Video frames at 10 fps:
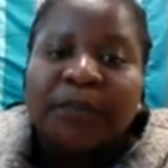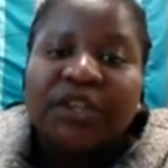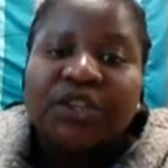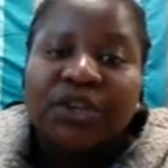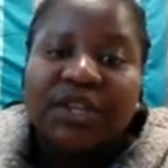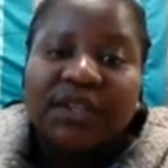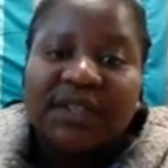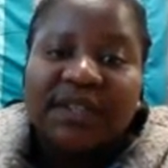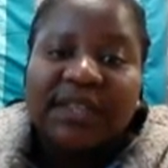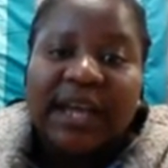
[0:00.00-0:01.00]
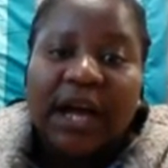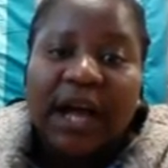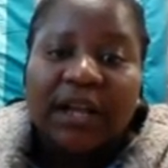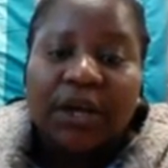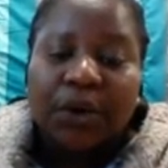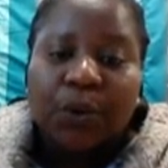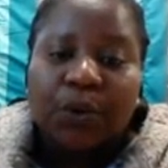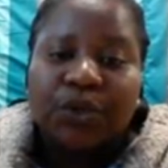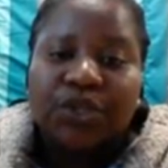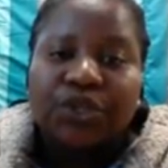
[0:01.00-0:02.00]
and you can see they are color
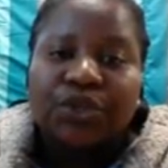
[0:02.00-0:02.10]
coded.